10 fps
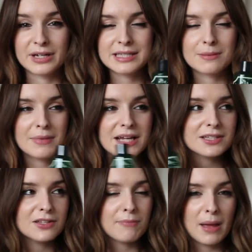It's a
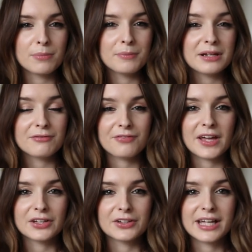mix of peppermint and
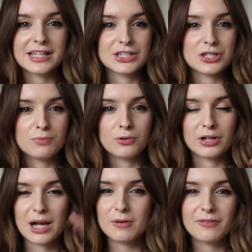fennel, and you
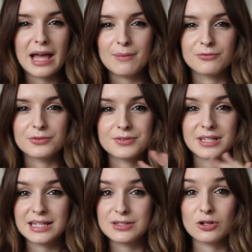pour a couple of
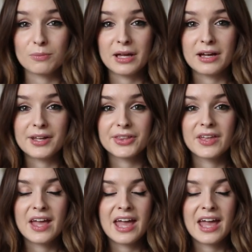capfuls into your bath.